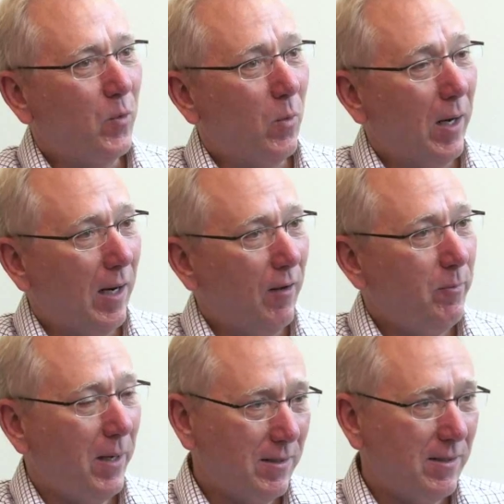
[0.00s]
when I
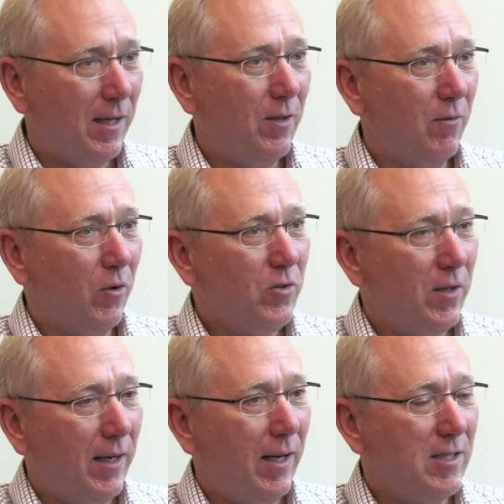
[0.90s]
left Penn State
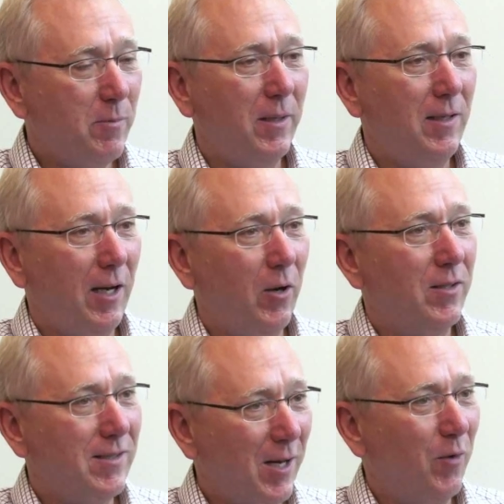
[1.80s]
University and spent a year at
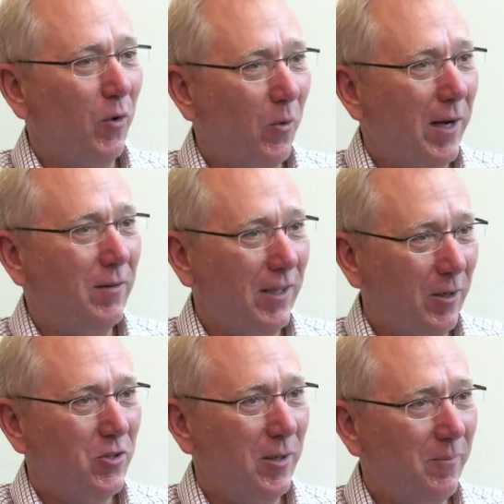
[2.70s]
the Center for Creative
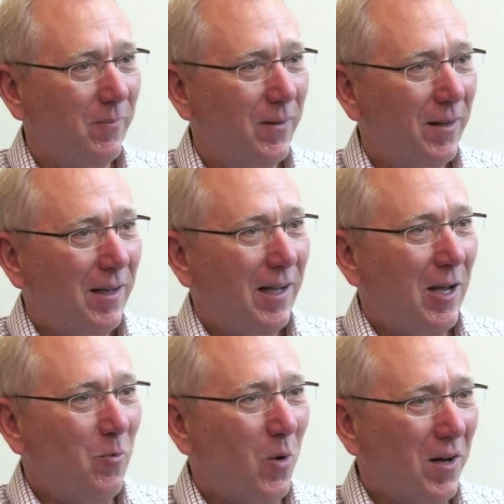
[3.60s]
Leadership.
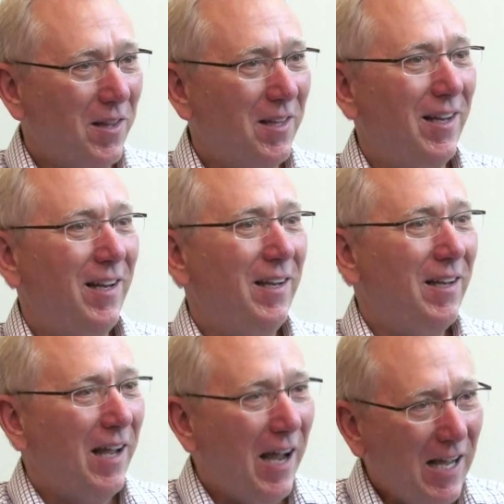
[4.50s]
And one of the
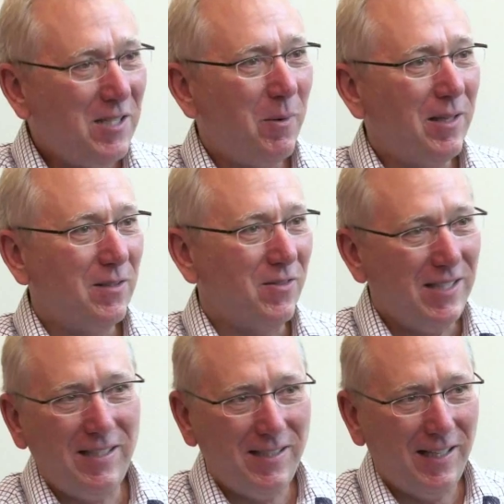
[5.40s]
aspects of
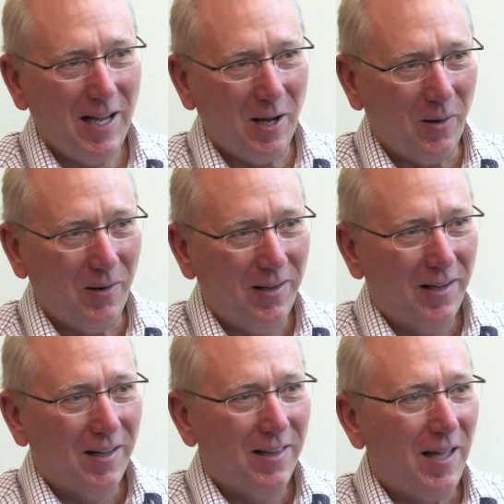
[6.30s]
CCL
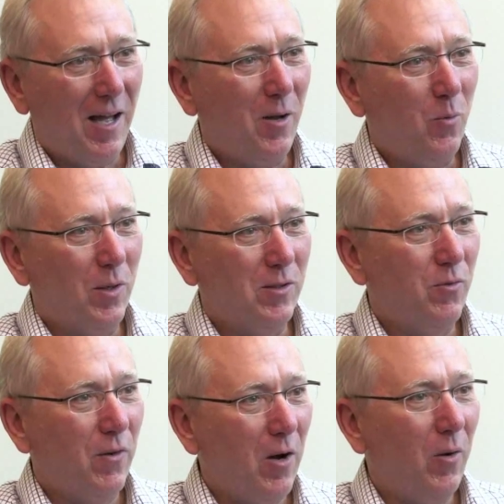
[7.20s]
that was
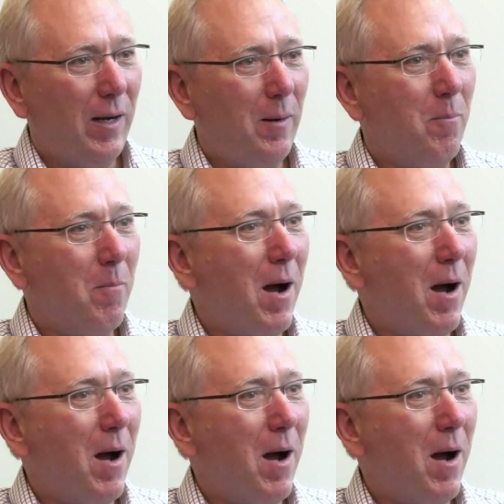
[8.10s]
very